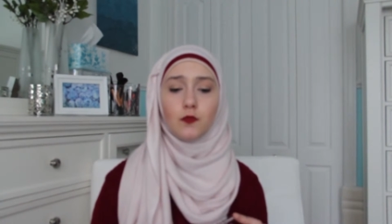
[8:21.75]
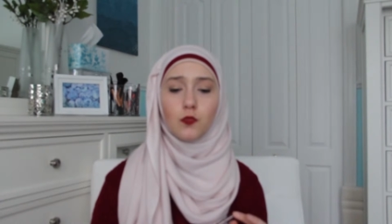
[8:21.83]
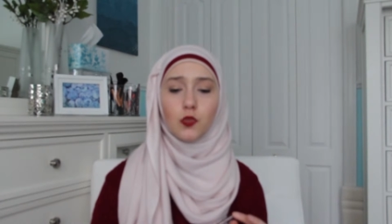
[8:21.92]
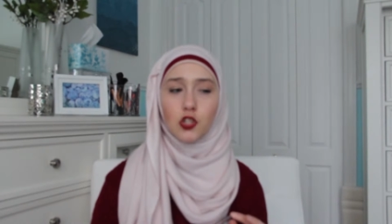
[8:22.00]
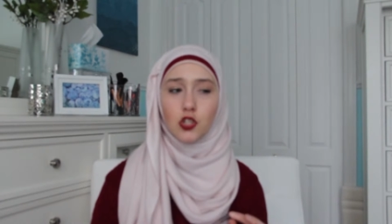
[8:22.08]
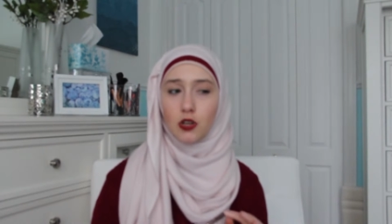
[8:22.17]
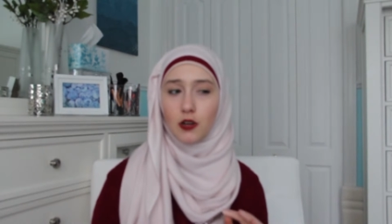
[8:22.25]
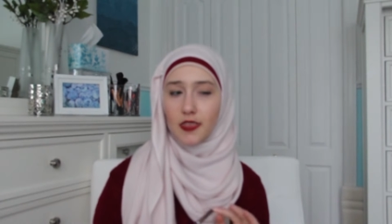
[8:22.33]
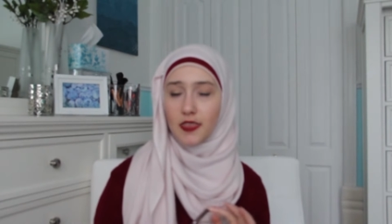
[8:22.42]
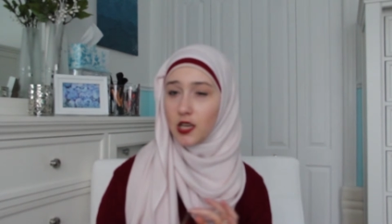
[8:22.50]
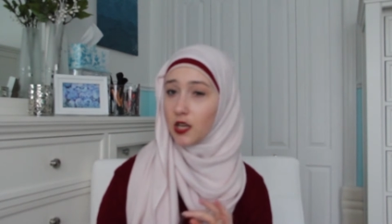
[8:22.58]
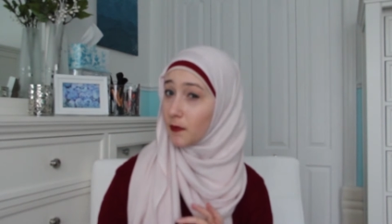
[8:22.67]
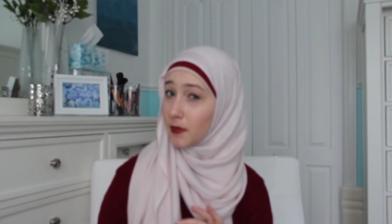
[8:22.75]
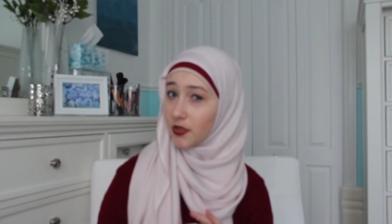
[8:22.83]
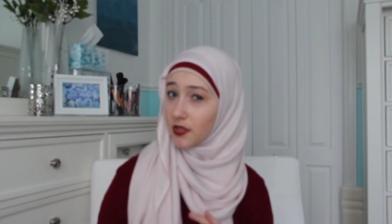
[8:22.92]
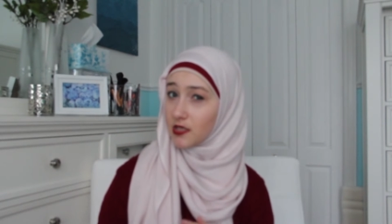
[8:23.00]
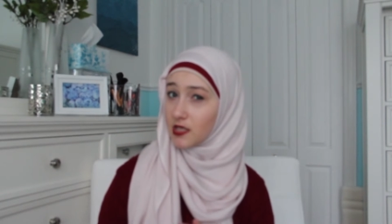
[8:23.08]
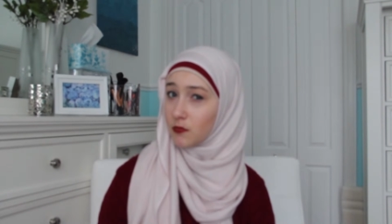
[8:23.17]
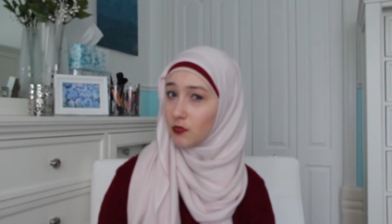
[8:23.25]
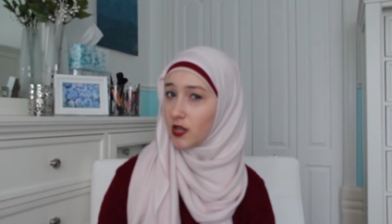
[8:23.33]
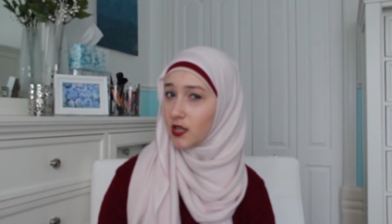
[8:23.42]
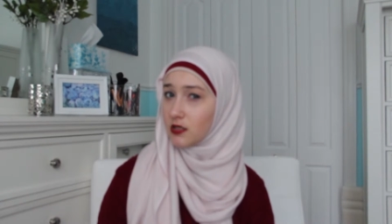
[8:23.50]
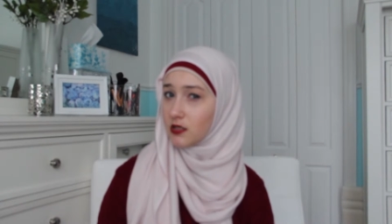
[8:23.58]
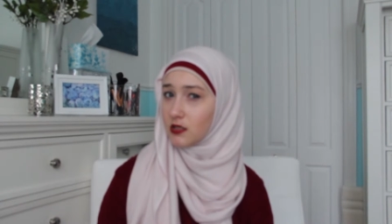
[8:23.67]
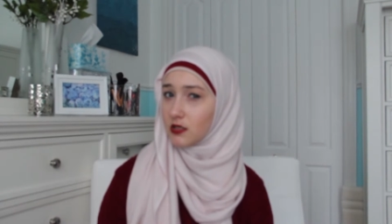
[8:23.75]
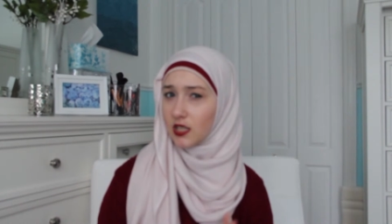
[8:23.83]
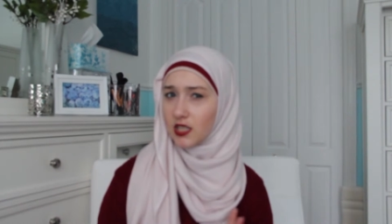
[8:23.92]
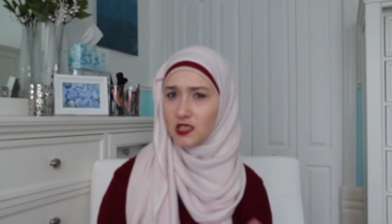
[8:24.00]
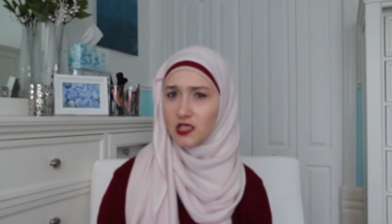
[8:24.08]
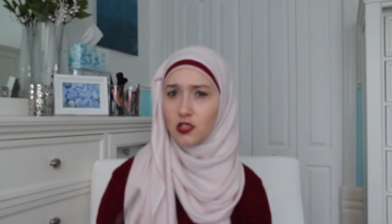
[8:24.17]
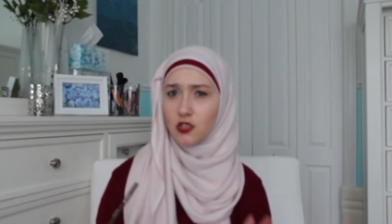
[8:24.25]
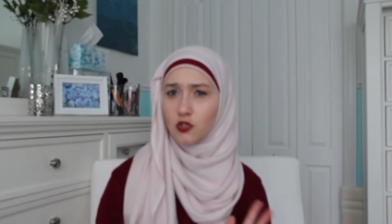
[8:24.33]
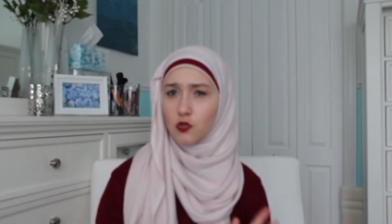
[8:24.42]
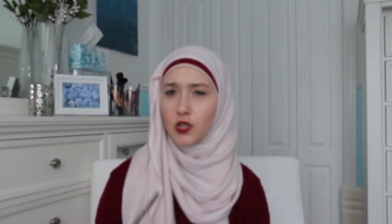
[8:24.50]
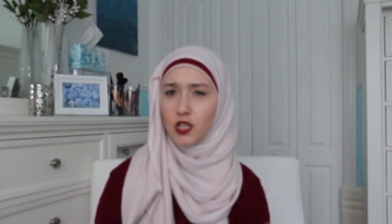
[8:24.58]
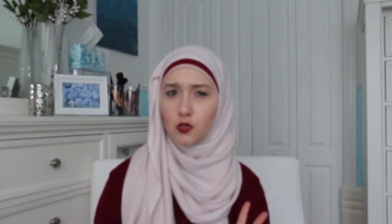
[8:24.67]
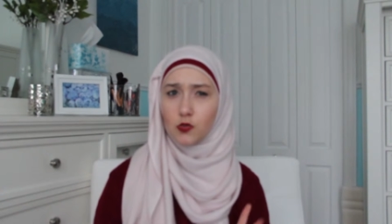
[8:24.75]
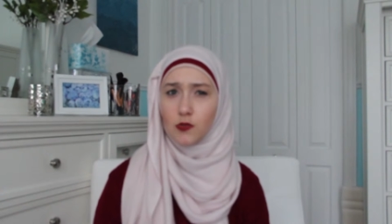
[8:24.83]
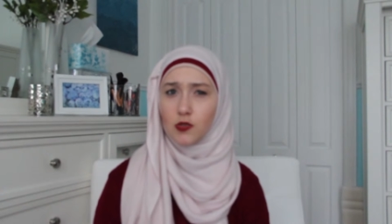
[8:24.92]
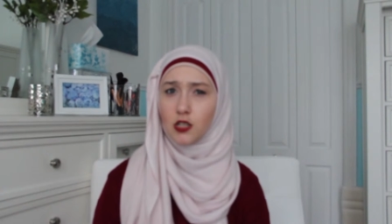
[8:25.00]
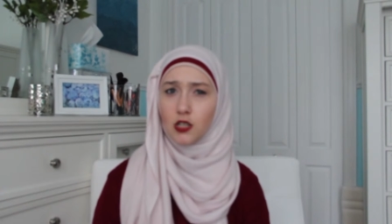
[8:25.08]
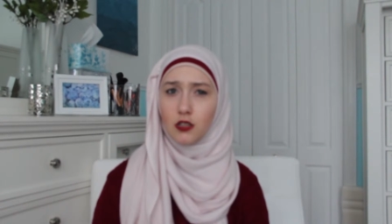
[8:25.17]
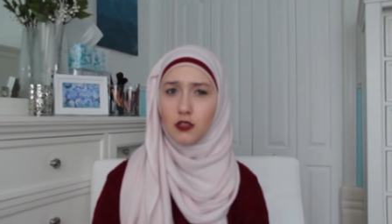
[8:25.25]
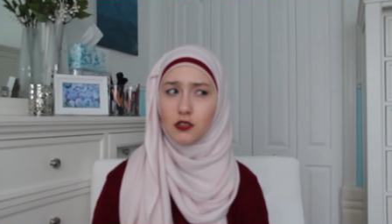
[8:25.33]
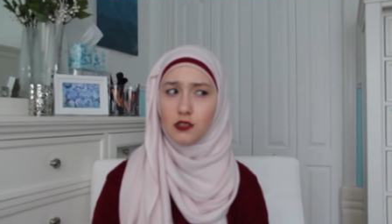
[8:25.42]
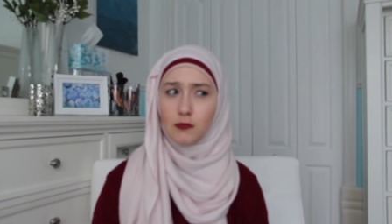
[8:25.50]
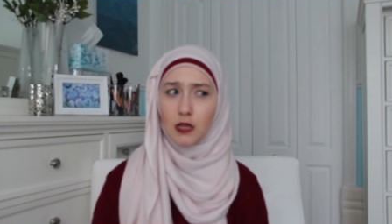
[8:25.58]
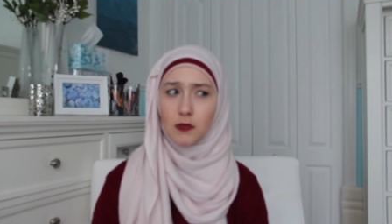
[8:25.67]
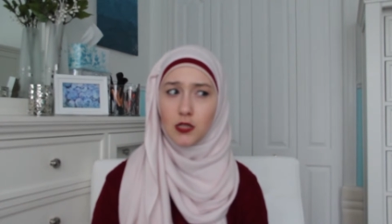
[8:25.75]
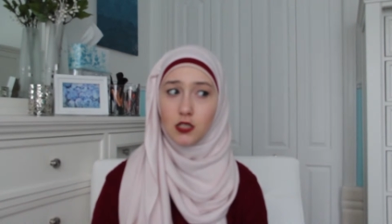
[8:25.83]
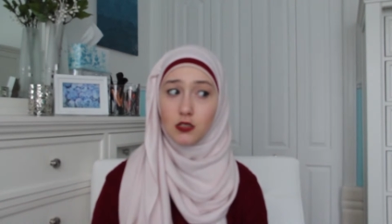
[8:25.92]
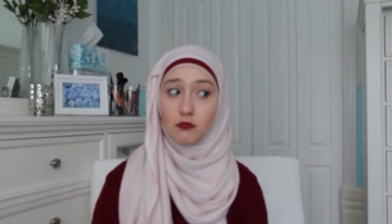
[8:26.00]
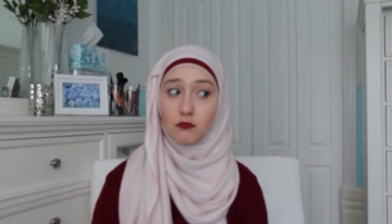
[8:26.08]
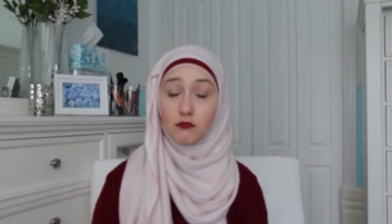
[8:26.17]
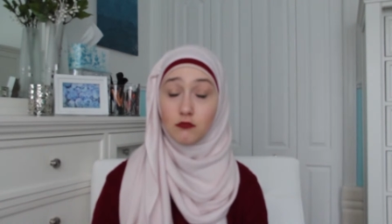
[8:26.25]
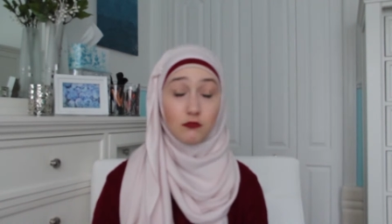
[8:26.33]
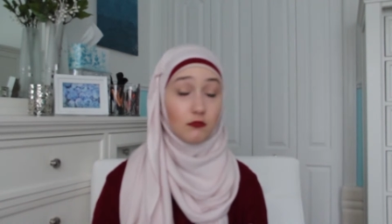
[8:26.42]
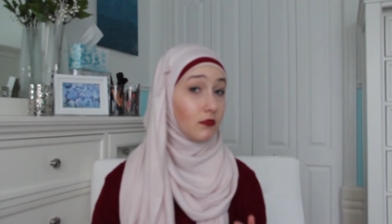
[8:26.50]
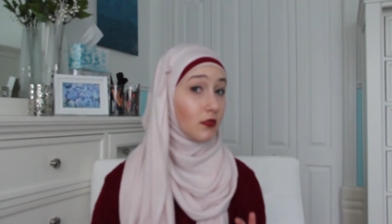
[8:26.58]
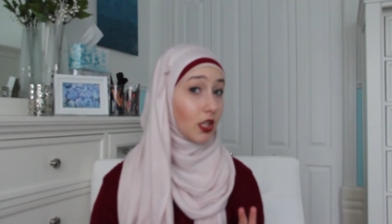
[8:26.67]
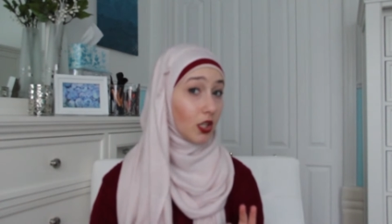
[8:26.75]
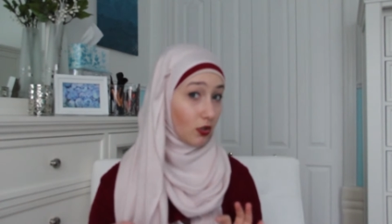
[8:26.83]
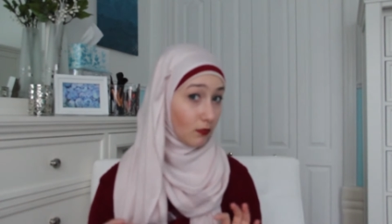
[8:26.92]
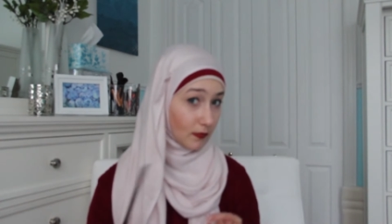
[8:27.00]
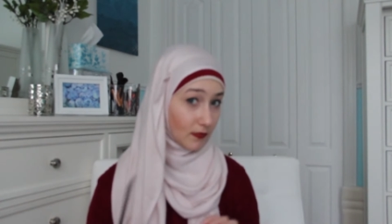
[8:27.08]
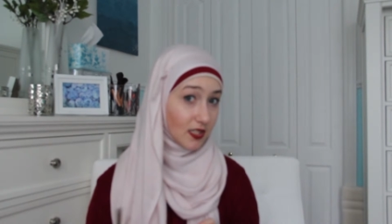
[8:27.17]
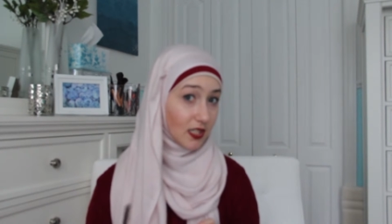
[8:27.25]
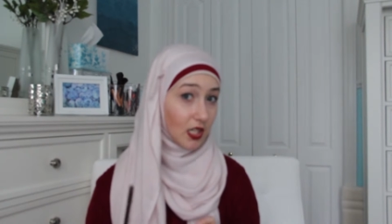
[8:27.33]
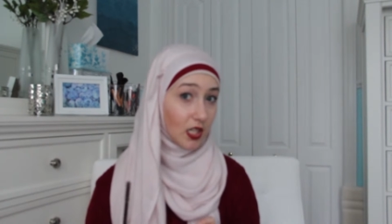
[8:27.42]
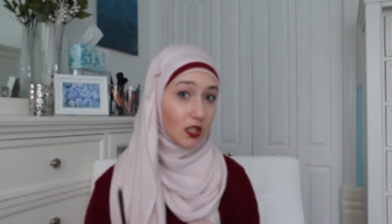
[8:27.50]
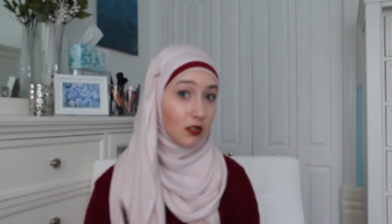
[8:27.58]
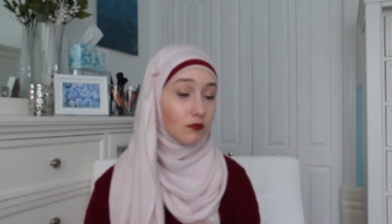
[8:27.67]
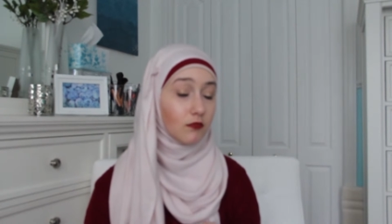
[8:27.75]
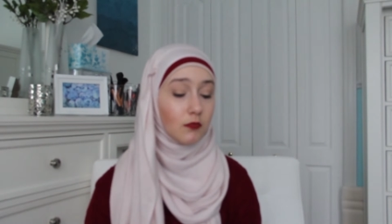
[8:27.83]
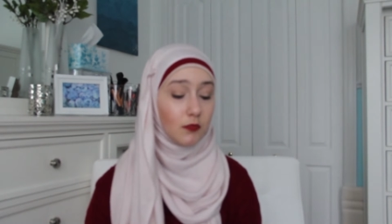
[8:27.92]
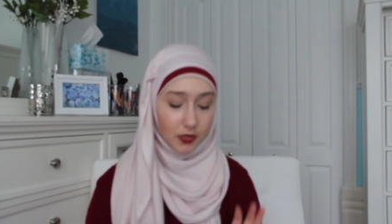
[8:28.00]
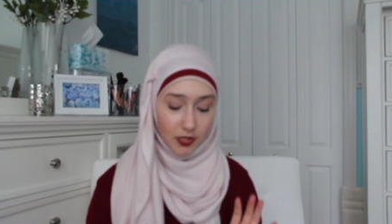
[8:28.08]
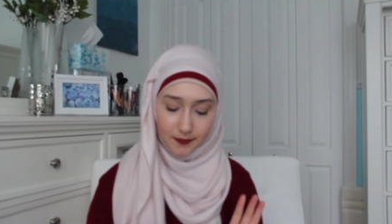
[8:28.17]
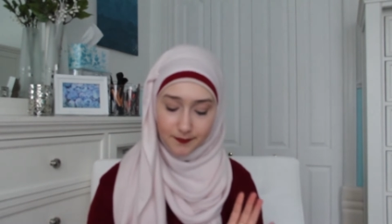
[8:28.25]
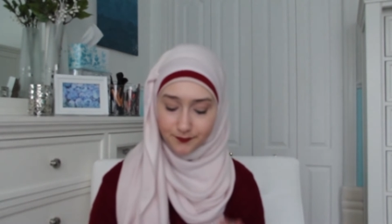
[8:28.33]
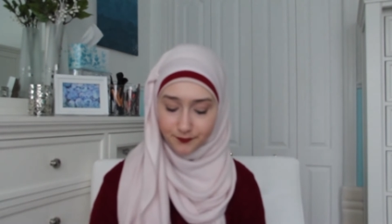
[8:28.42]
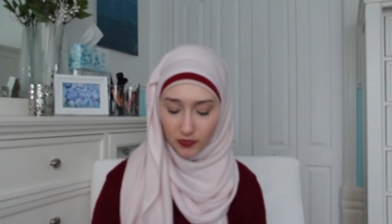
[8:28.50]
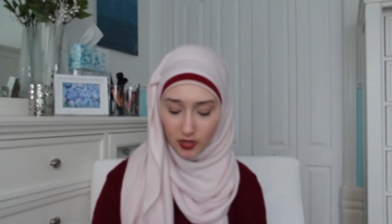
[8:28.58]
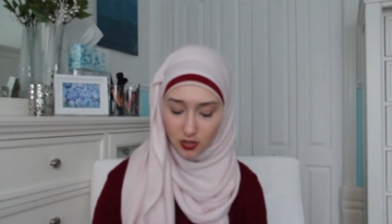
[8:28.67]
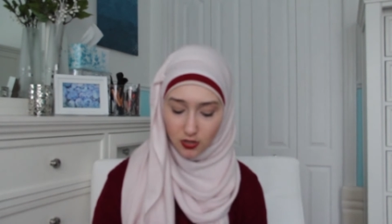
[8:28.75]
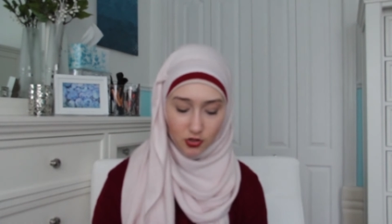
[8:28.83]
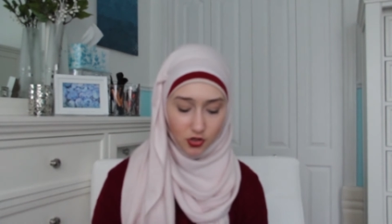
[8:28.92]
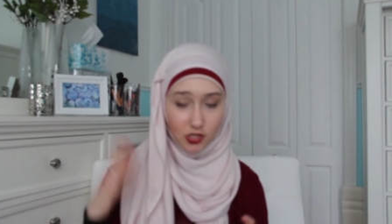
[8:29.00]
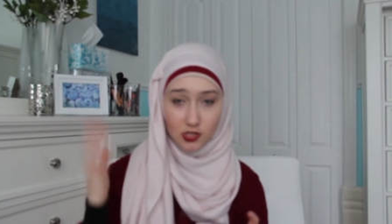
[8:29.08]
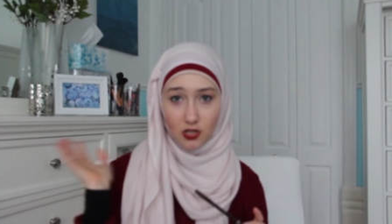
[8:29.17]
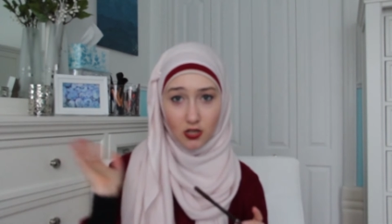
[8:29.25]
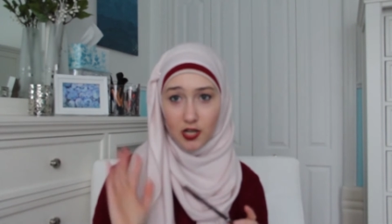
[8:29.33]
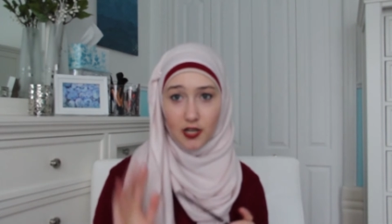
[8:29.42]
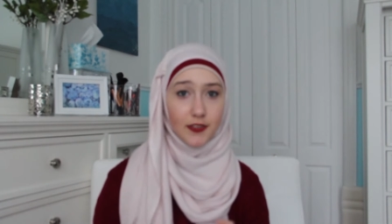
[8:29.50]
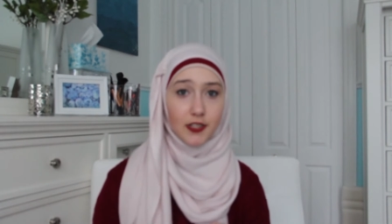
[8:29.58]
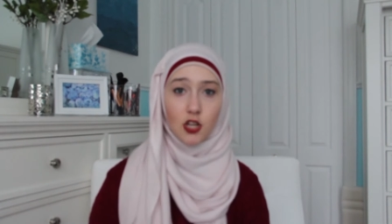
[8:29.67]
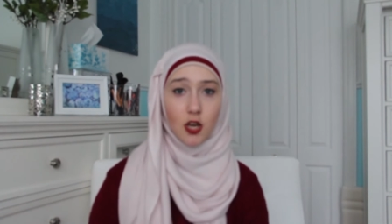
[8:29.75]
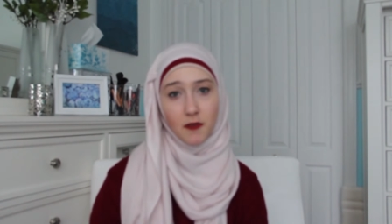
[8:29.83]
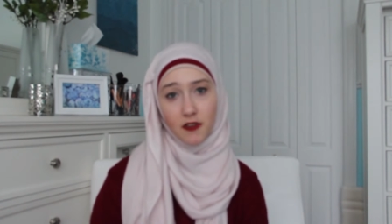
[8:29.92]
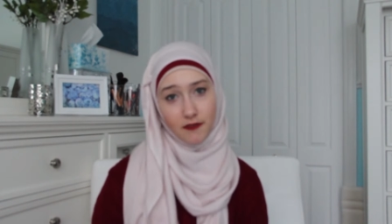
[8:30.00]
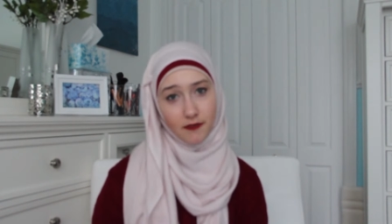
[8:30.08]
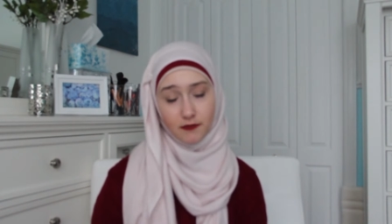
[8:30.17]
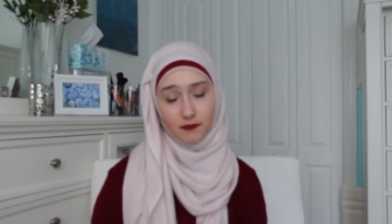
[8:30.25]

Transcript: which are I think about the same price, $19, $20, $21 maybe. You could be mistaken, but it's just kind of a top off